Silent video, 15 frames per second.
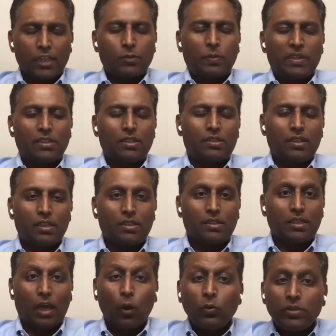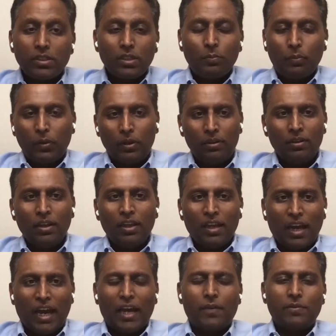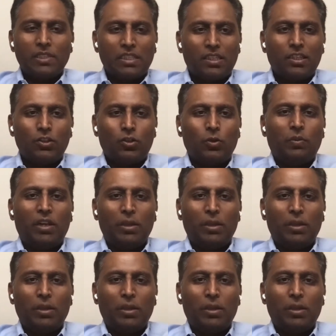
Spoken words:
as much as it sounds simple, I haven't seen